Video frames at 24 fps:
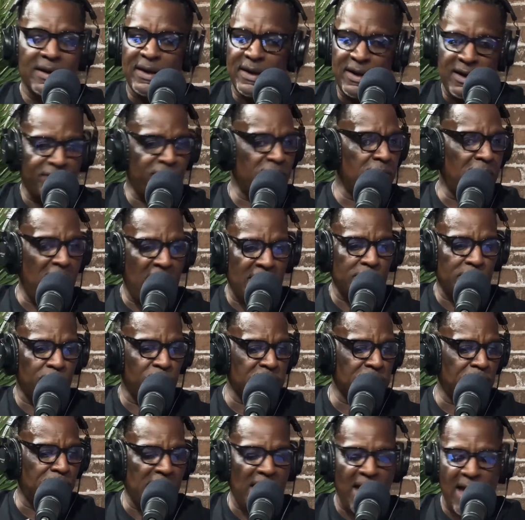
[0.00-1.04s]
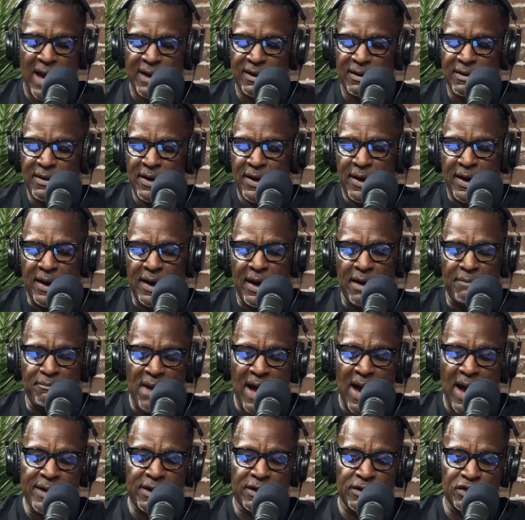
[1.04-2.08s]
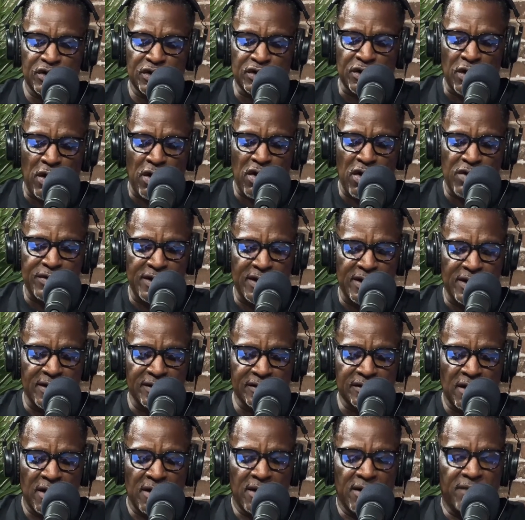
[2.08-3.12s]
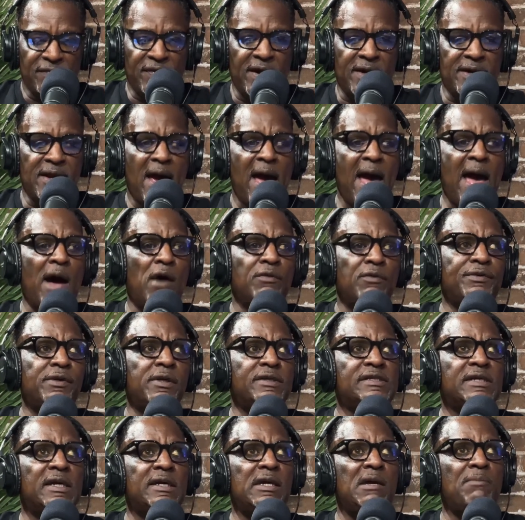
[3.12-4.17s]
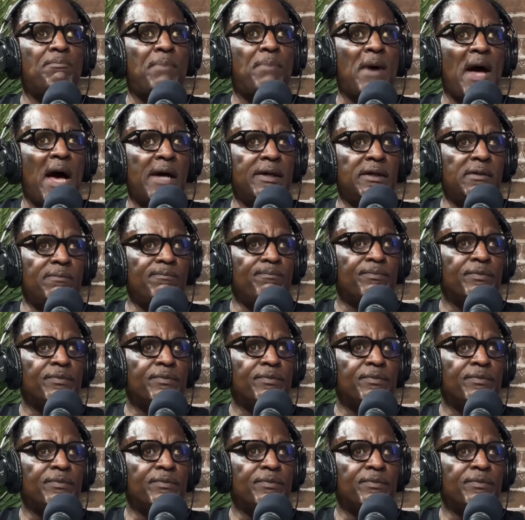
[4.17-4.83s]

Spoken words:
Everybody was black. And my concern is that how does anybody